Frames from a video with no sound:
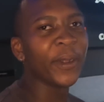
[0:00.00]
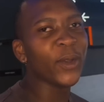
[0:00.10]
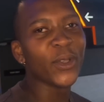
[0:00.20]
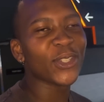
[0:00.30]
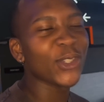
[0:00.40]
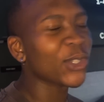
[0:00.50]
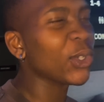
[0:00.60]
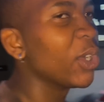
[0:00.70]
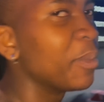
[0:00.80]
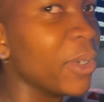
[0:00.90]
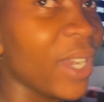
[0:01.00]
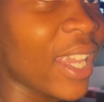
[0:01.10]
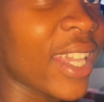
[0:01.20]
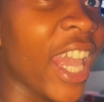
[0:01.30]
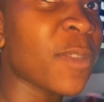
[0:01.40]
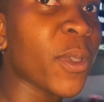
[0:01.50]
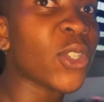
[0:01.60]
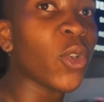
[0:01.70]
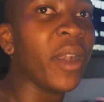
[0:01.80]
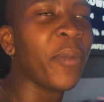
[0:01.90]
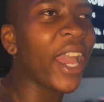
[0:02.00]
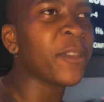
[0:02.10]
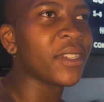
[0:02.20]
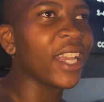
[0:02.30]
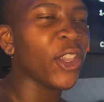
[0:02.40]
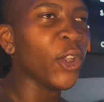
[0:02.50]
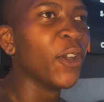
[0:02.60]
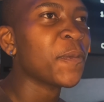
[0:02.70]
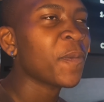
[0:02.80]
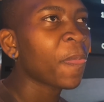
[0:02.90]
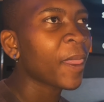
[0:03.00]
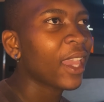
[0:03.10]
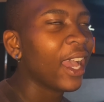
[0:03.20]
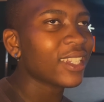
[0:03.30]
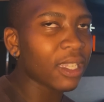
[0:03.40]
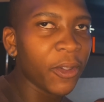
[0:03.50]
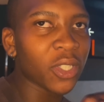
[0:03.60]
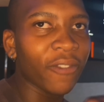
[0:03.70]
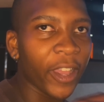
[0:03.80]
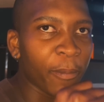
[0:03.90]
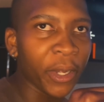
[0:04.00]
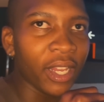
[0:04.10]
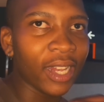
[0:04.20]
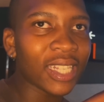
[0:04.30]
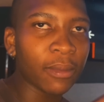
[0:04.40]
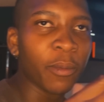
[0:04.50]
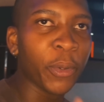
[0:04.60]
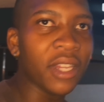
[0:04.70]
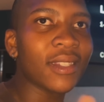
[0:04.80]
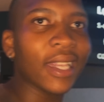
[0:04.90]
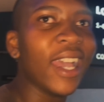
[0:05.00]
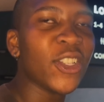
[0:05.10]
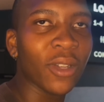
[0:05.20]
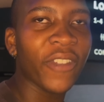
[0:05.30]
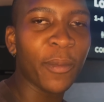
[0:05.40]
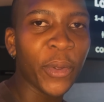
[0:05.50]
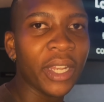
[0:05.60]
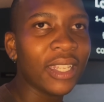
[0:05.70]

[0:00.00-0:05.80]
Pretty was so short, bro. Like, Cassper's short. Cassper's like, yo, someone should fight Pretty. Like, someone pretty size should fight Pretty.